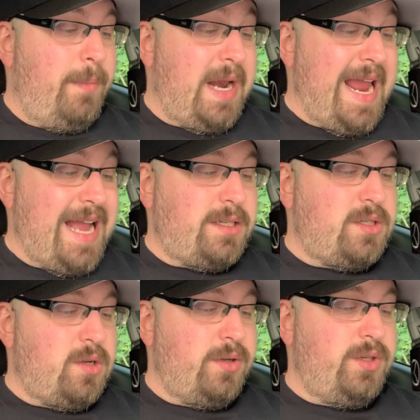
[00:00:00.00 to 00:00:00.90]
but I had
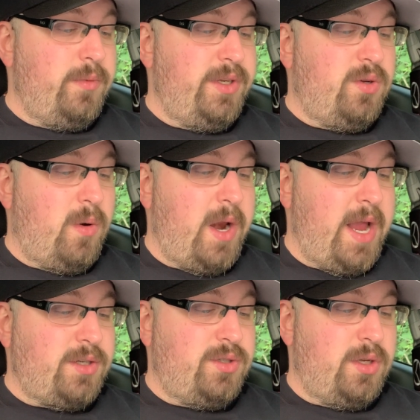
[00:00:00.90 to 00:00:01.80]
to start doing
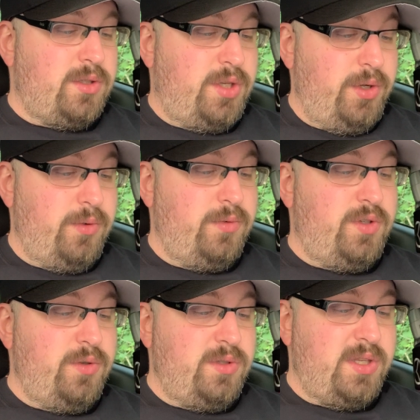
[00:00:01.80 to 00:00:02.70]
DoorDash too
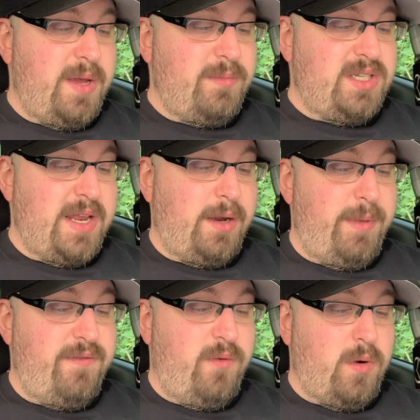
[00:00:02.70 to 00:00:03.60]
due to them
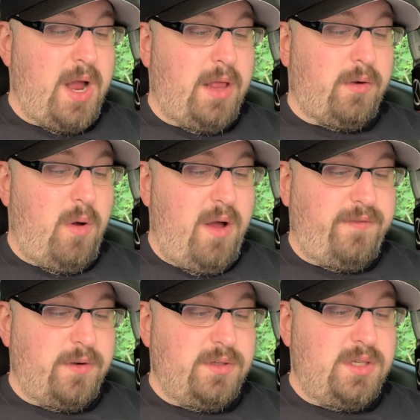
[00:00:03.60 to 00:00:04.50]
sending me four dollar
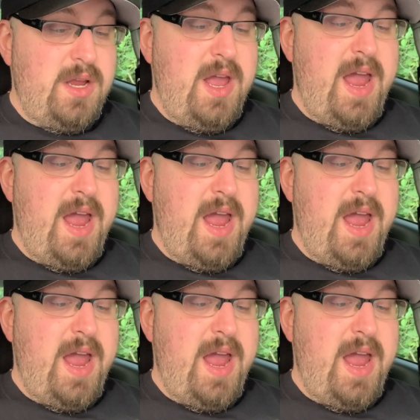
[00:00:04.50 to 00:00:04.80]
offers